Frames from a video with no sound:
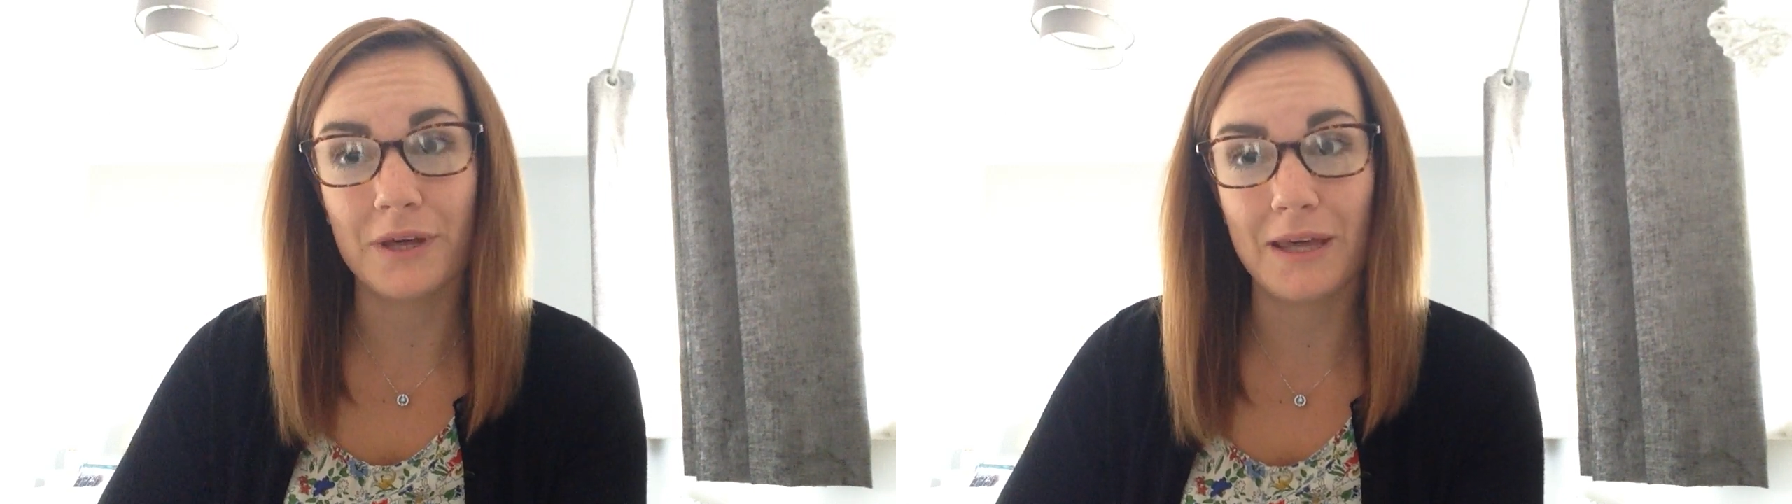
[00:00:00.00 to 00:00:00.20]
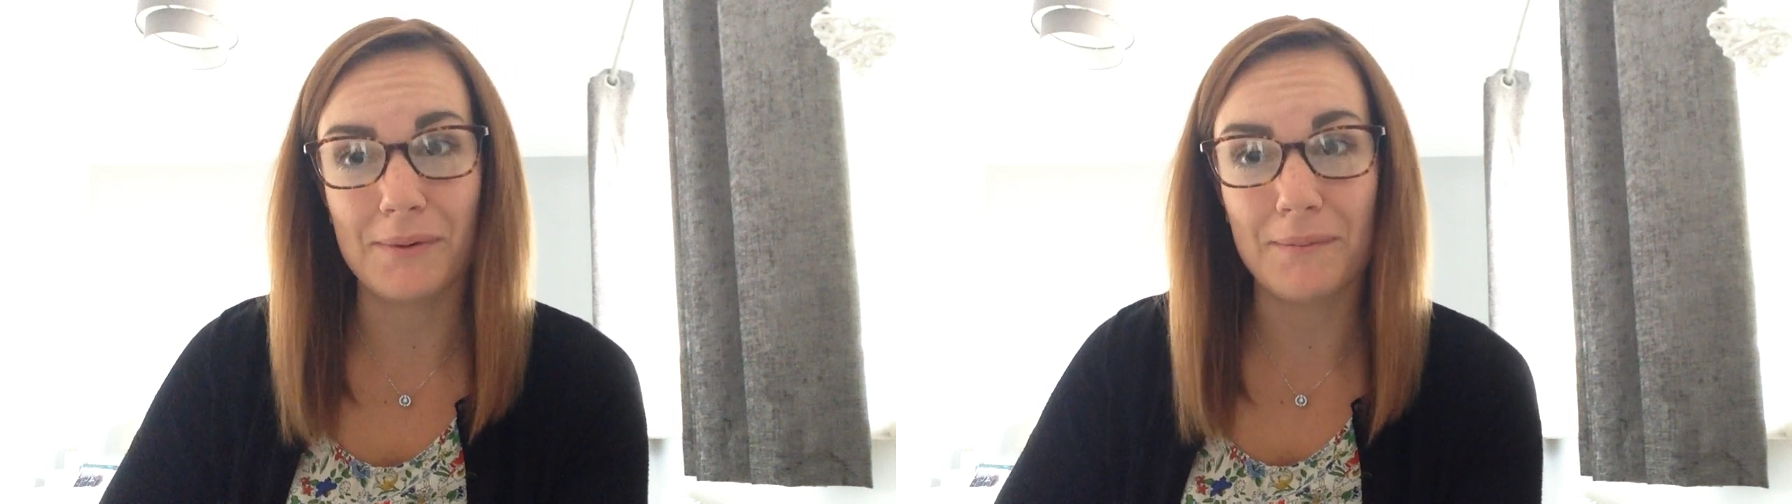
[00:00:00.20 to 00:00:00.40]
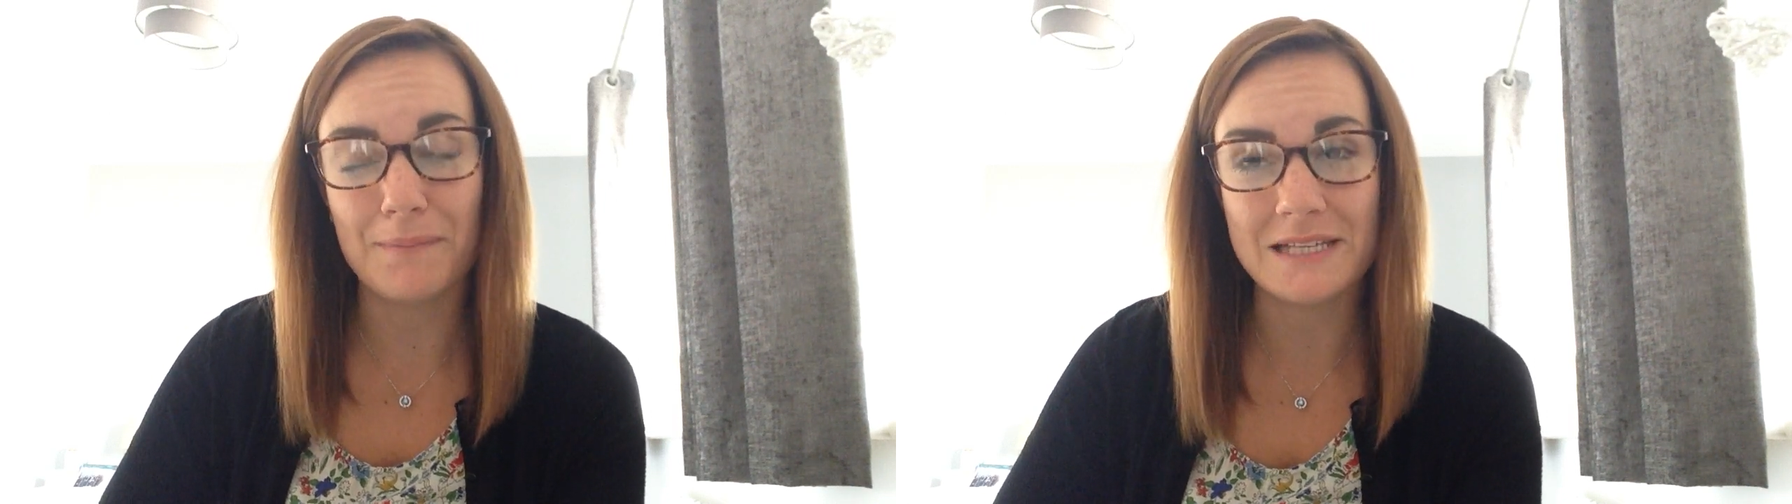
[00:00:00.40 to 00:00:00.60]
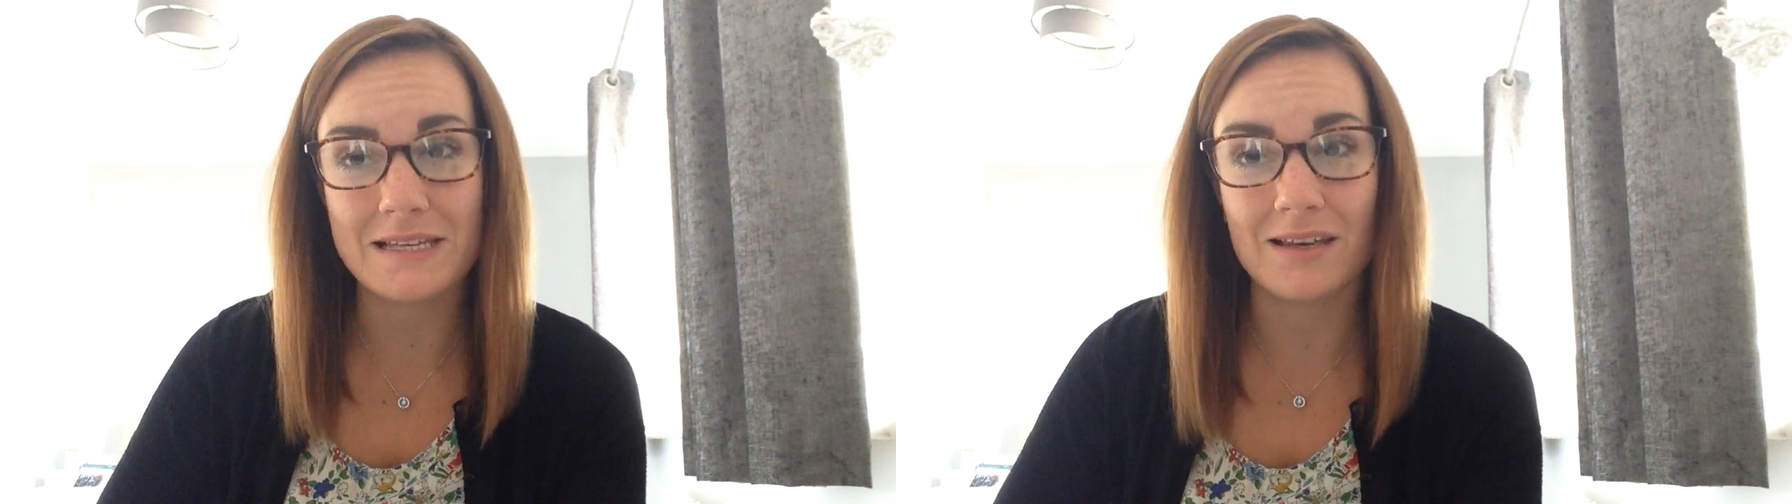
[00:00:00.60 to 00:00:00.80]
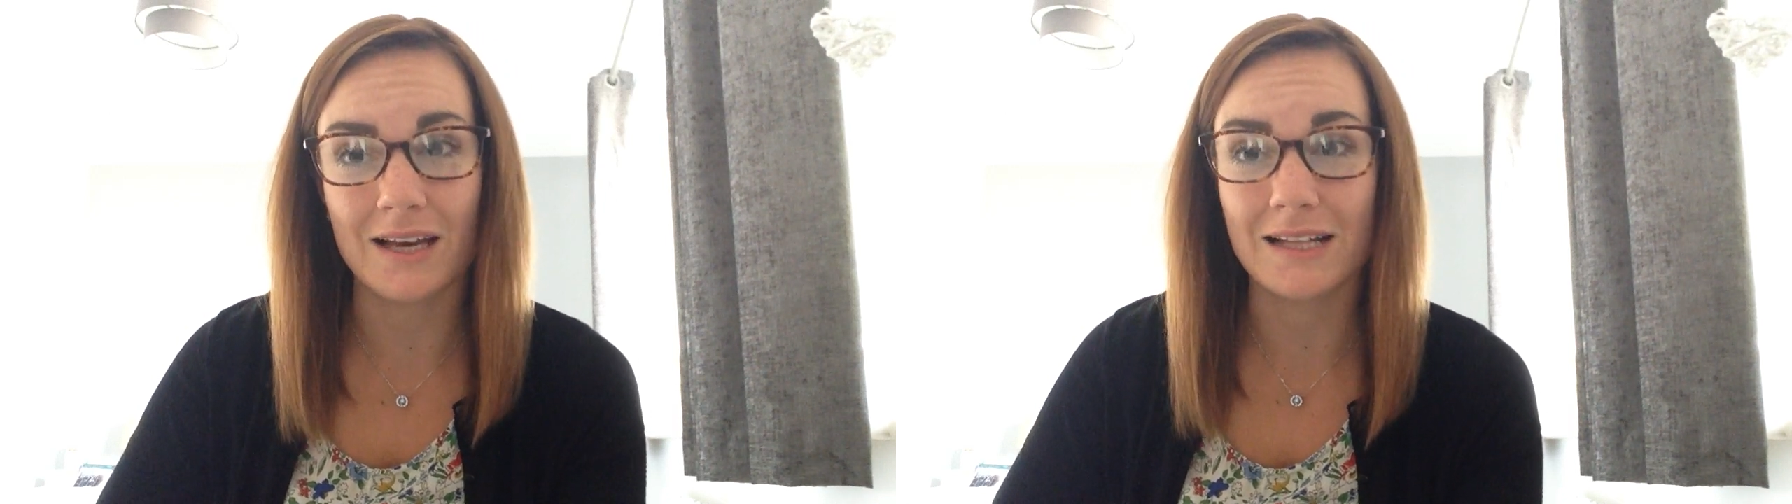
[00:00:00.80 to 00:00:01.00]
keeping
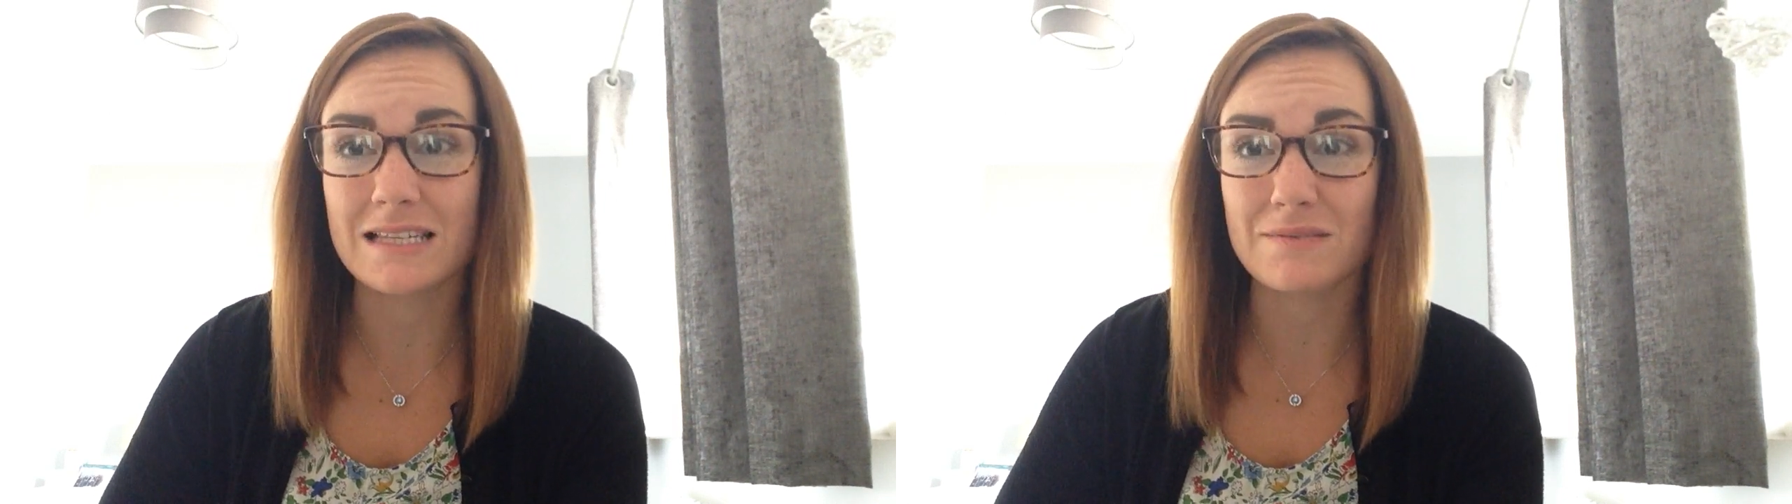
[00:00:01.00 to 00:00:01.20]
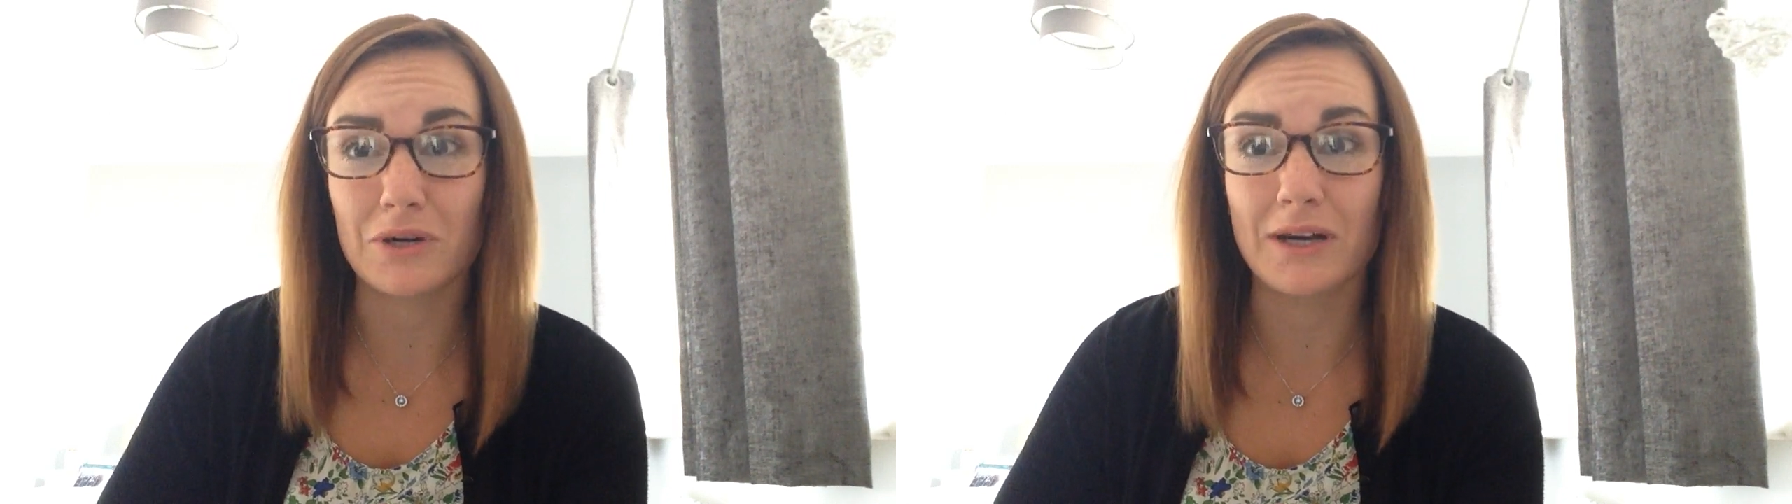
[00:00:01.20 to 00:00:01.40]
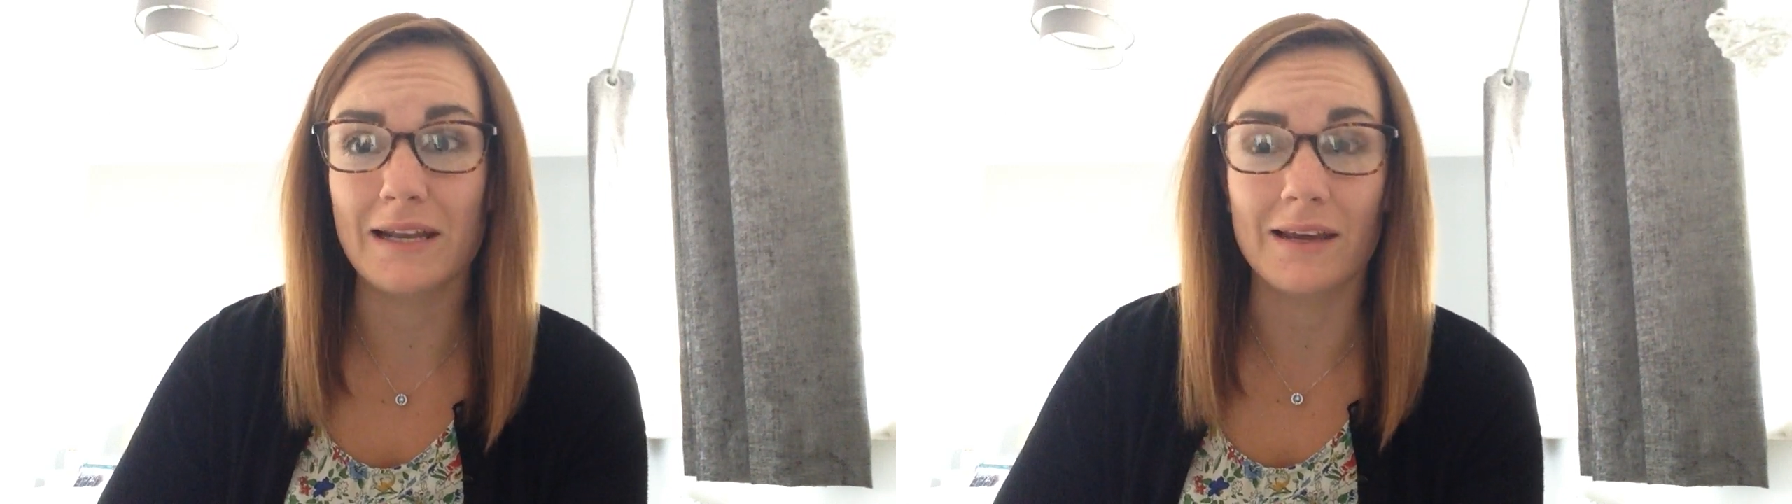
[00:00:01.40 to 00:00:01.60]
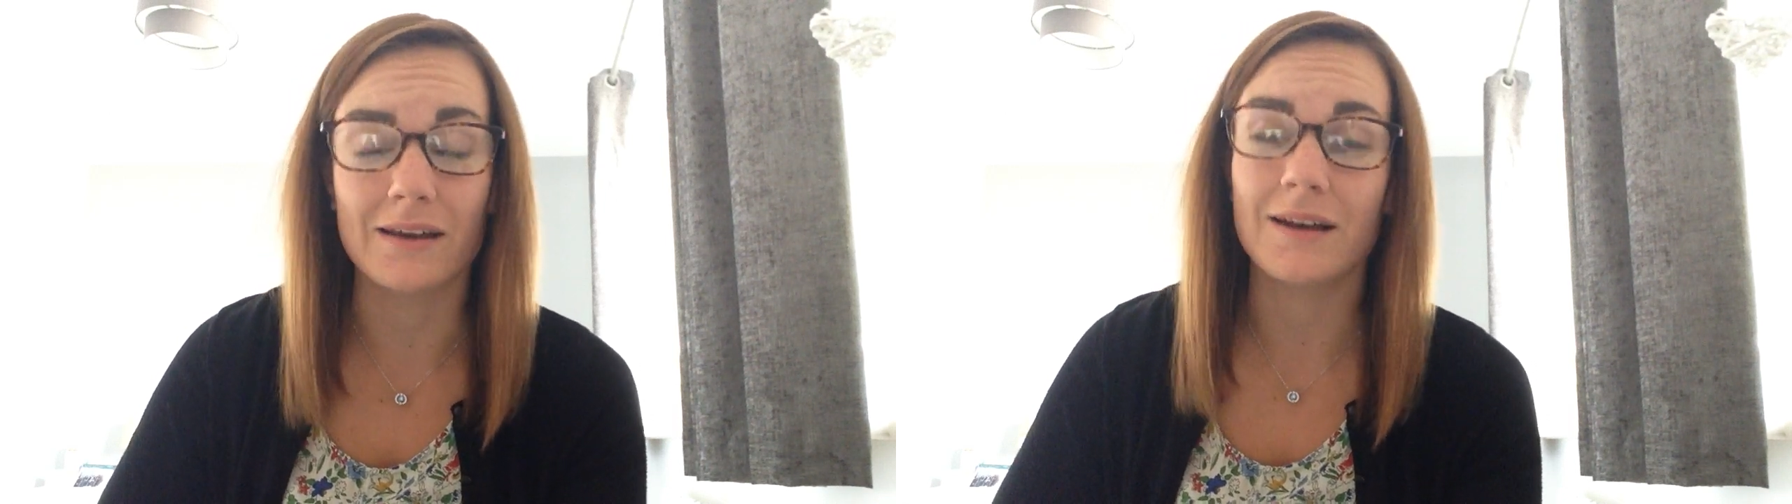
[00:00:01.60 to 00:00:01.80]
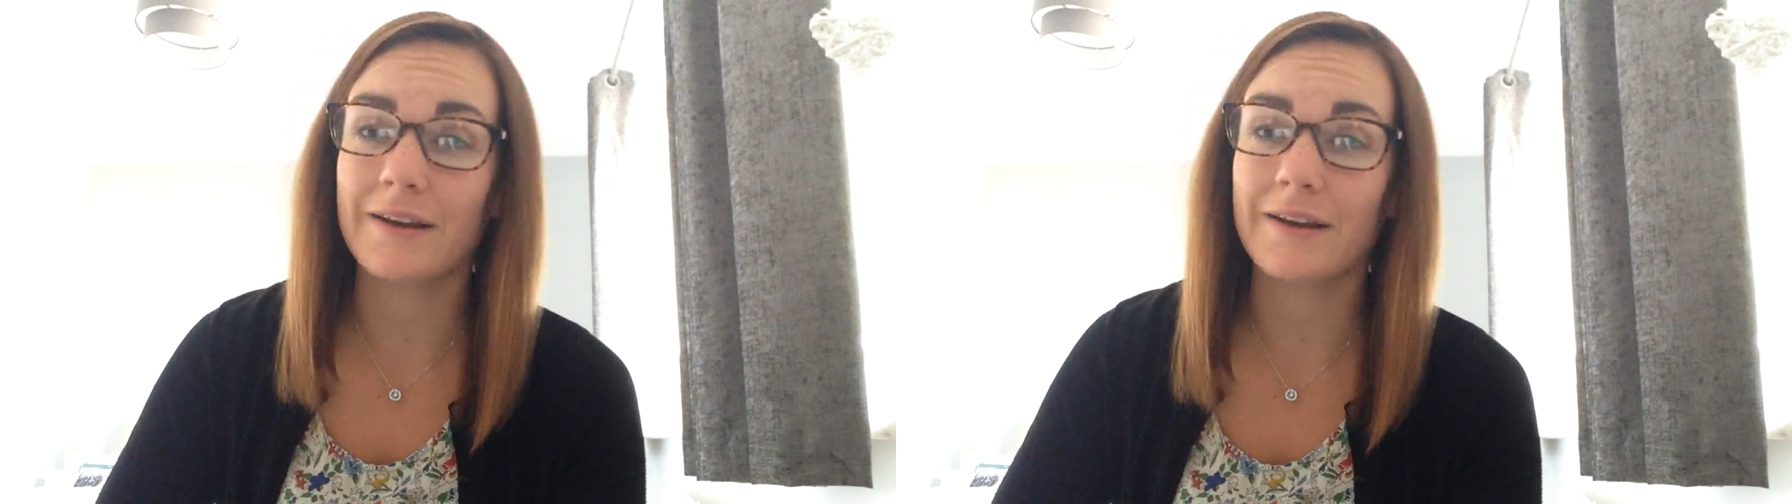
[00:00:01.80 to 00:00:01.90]
busy and smiling